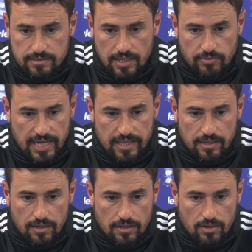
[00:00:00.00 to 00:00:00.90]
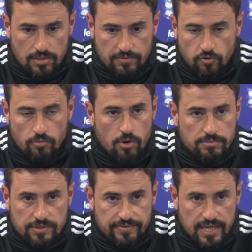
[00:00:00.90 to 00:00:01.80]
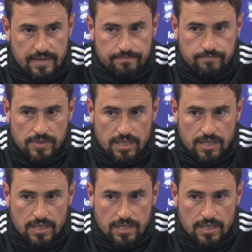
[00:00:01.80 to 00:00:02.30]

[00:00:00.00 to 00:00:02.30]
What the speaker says: how they handle the four moments of the game.